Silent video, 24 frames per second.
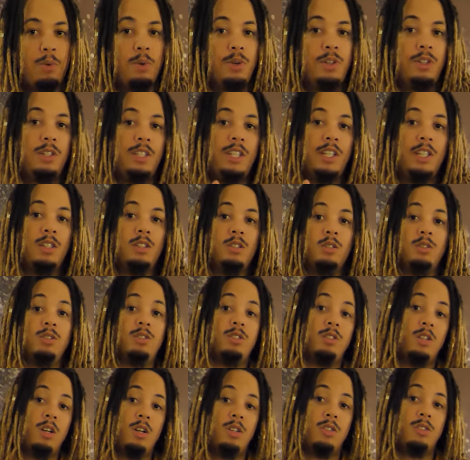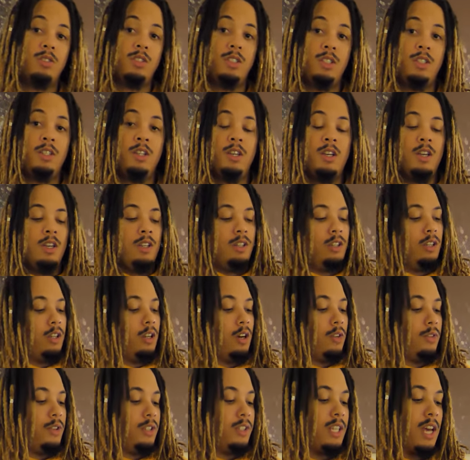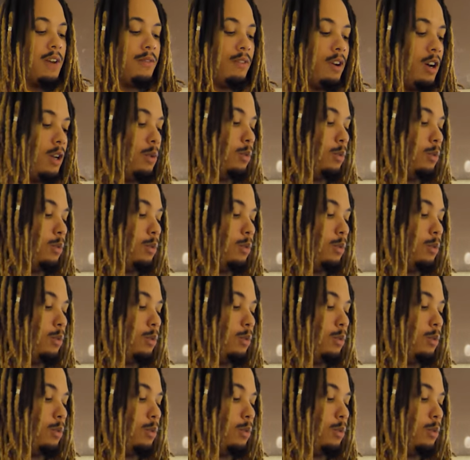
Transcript: I wanted to get a little saucy. You know, these are